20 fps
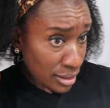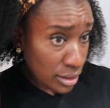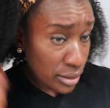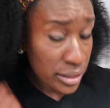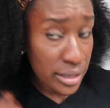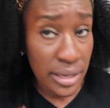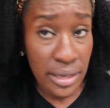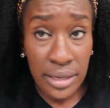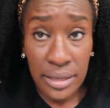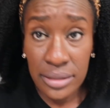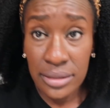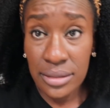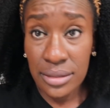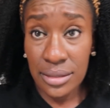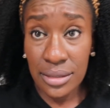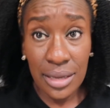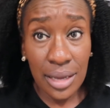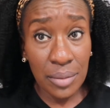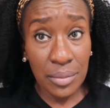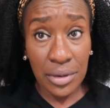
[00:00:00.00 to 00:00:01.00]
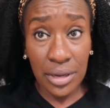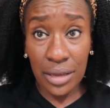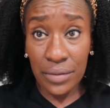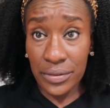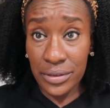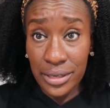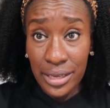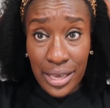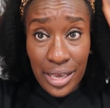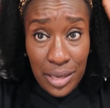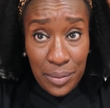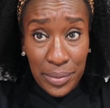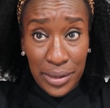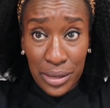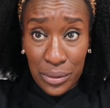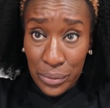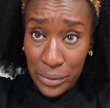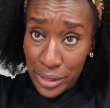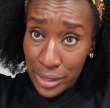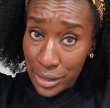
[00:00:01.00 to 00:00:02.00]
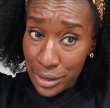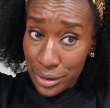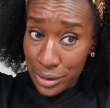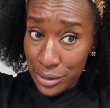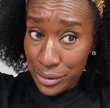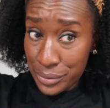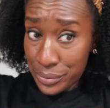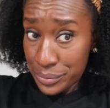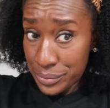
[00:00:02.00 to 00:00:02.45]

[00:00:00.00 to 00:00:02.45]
Oh yes, I'm loving the headband wig, y'all.